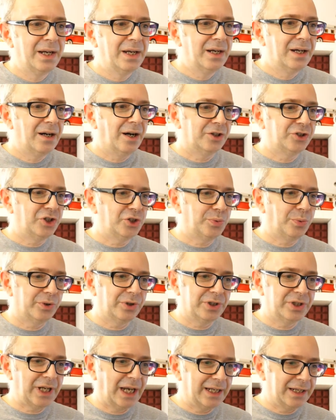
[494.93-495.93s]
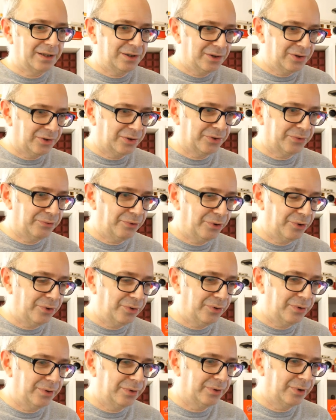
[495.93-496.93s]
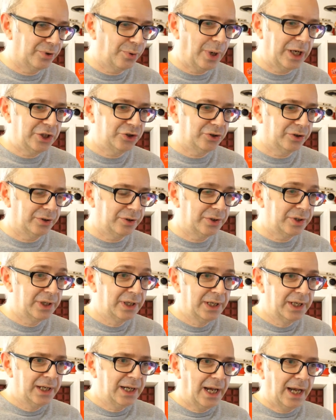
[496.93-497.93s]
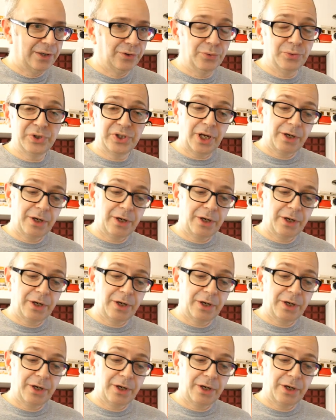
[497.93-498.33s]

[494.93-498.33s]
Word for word: I just want to take a look through the questions and also